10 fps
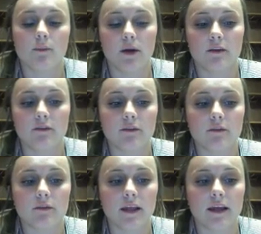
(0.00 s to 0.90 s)
If
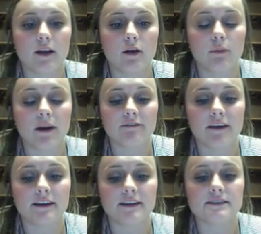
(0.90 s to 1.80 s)
they know my
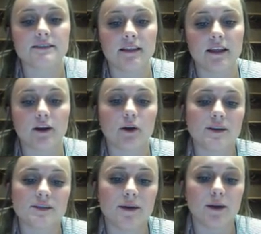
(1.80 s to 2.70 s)
findings, then they're going
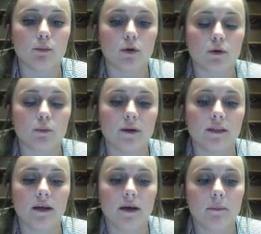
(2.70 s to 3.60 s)
to be on board
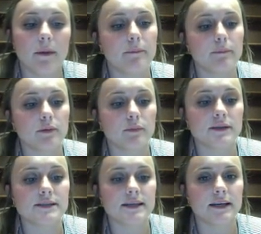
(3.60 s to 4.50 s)
with
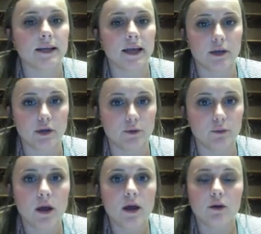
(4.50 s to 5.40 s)
implementing a
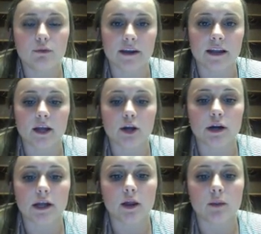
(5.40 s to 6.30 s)
new reading
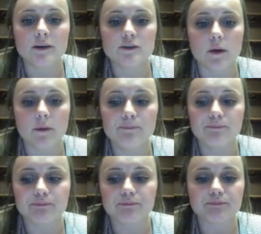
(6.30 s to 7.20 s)
curriculum as well.
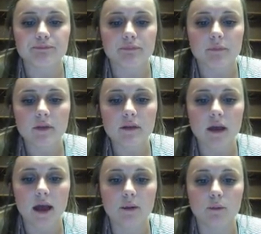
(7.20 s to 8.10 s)

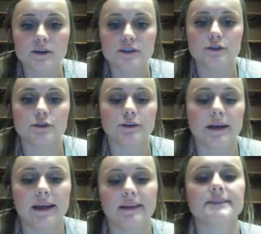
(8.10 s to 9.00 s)
I want to
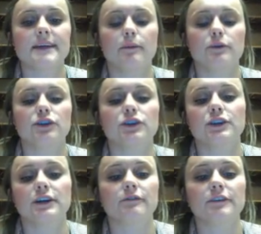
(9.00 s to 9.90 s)
create and establish a
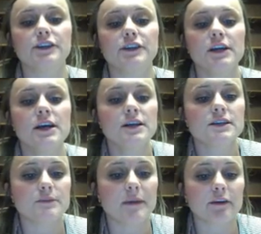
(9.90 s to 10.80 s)
shared vision
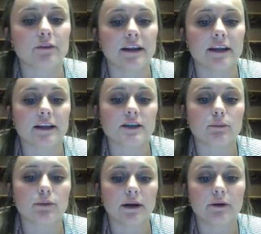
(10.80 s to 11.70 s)
to make reading a
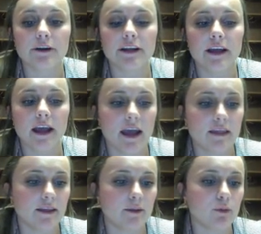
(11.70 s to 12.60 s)
top priority,
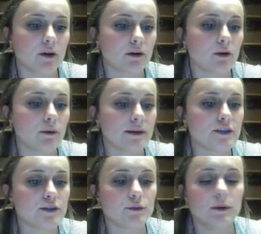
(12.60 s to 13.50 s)
and then we are going
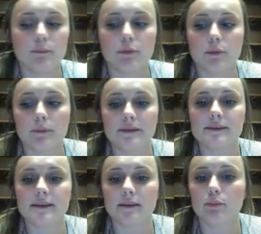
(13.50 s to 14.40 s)
to implement
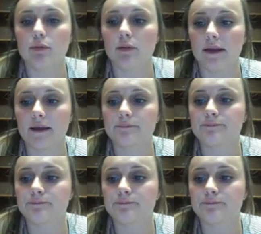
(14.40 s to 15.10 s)
the plan.